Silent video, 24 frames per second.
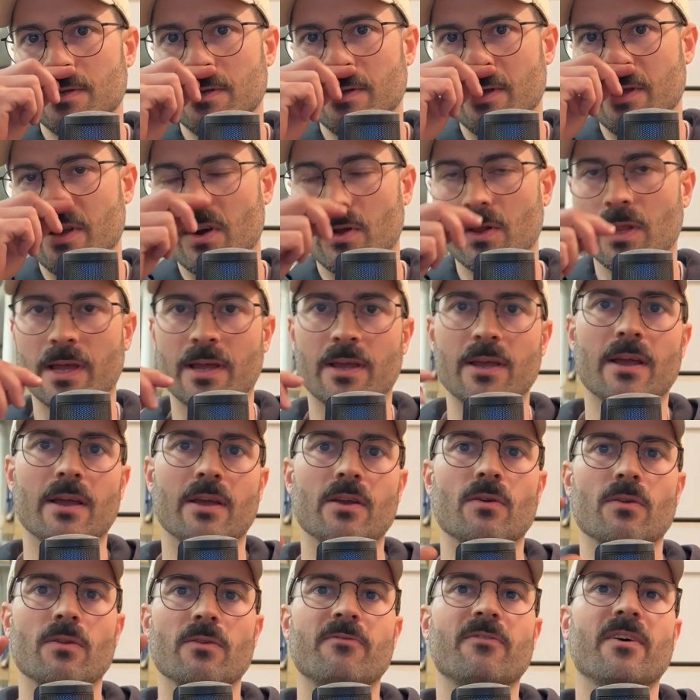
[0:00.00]
Like I can
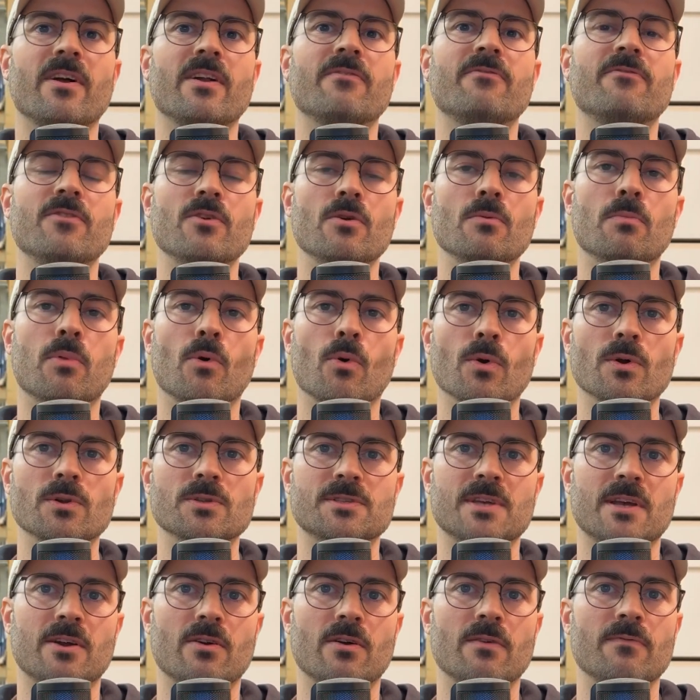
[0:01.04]
only find a few boards
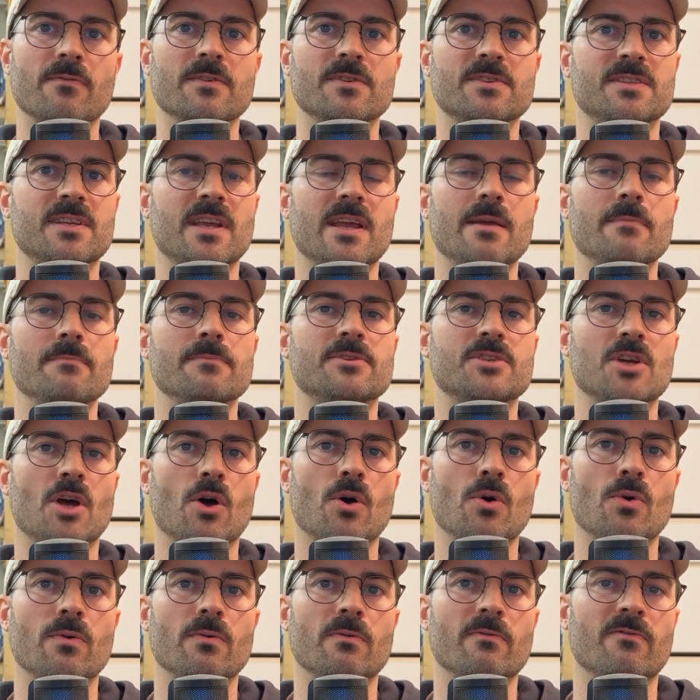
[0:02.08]
that are of the same
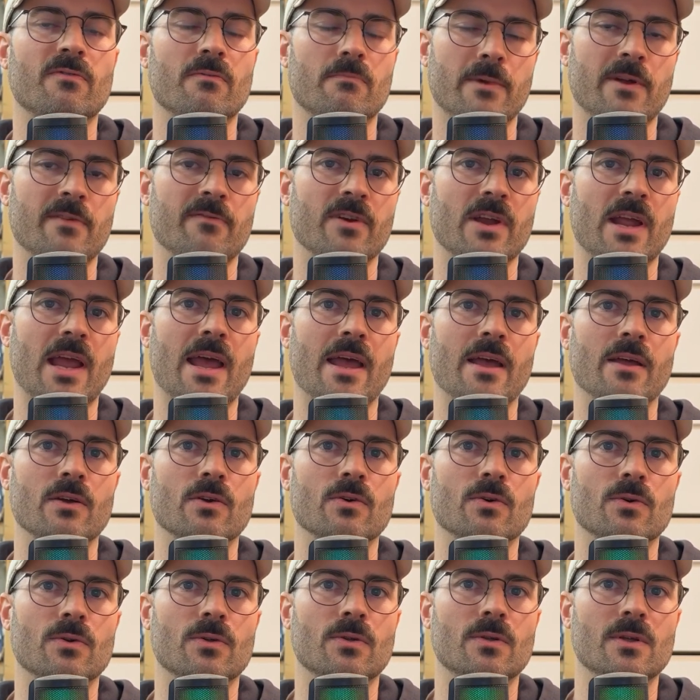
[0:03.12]
tone from every
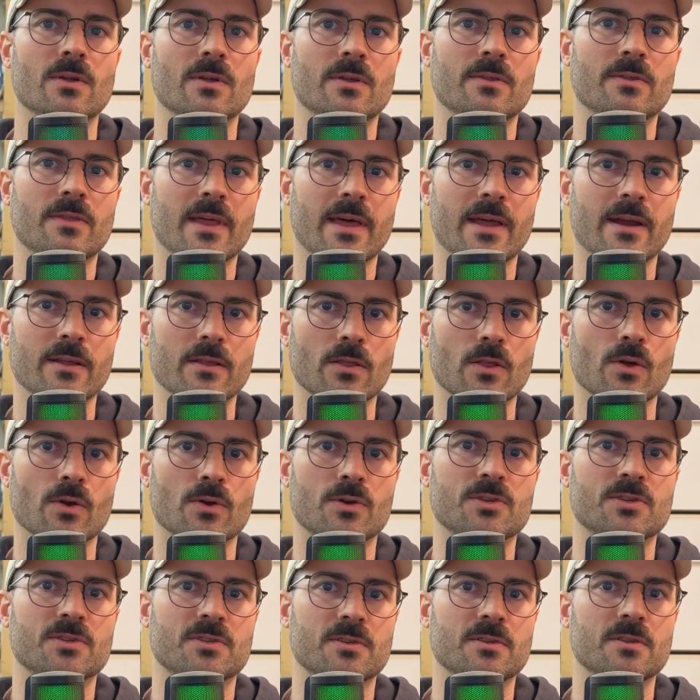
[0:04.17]
angle that it
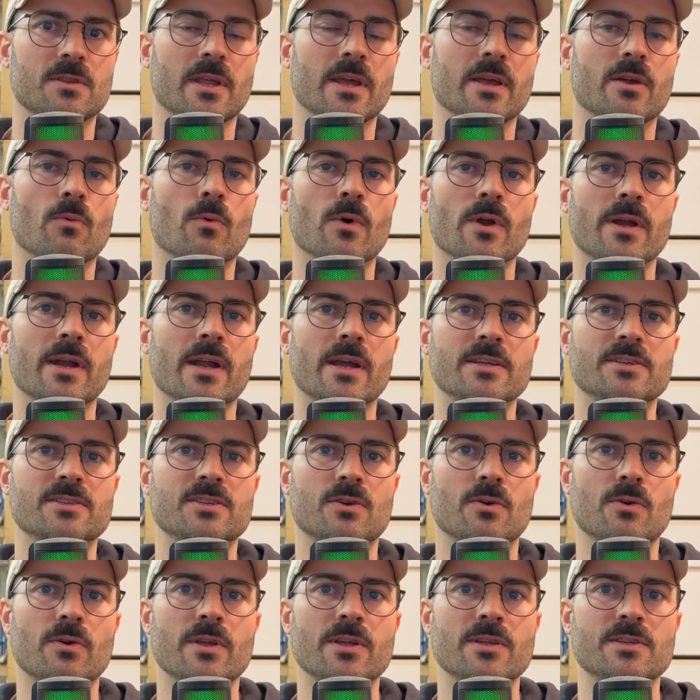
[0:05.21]
looks like one nice
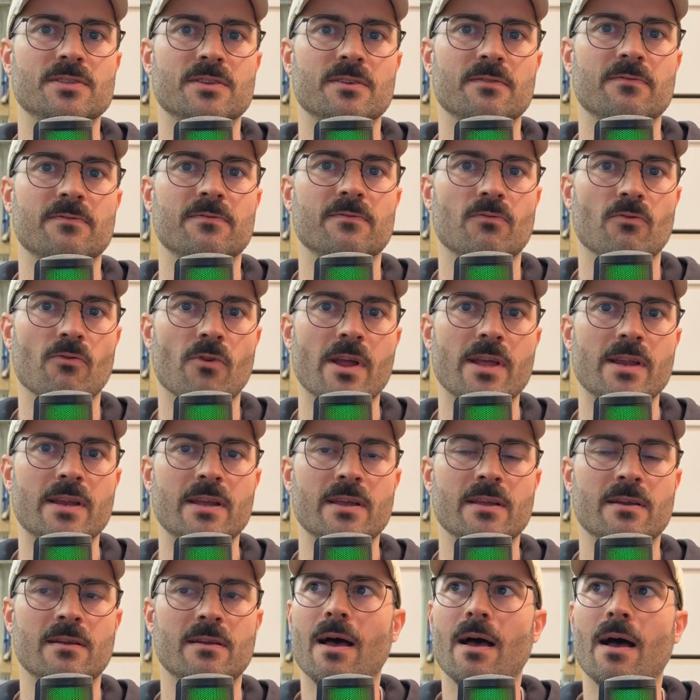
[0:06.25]
cohesive
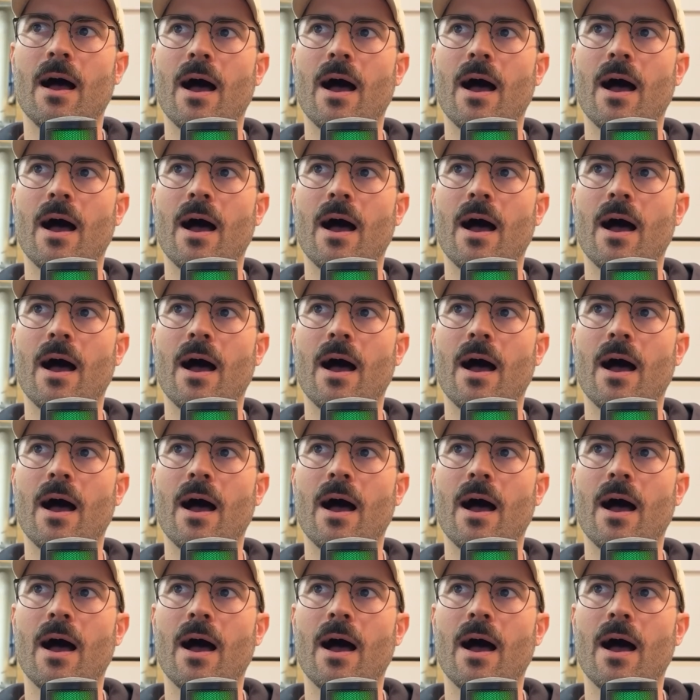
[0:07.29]
gradient.